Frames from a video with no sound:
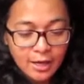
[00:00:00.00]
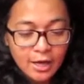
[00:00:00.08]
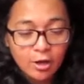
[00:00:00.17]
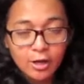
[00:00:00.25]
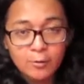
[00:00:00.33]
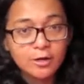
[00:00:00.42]

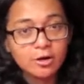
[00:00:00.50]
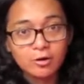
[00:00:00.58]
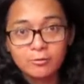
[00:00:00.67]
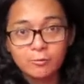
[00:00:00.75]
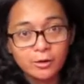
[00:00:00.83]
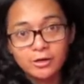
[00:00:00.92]
Okay,
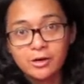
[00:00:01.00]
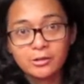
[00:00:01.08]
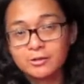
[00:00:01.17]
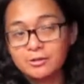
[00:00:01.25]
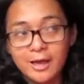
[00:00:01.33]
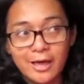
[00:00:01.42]
we're not
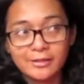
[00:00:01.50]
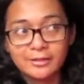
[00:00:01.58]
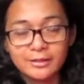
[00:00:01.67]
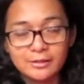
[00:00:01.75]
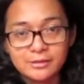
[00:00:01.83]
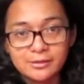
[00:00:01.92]

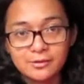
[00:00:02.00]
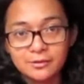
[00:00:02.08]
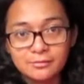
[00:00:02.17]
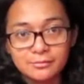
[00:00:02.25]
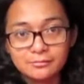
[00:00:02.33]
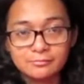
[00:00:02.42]
athletes,
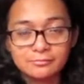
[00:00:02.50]
so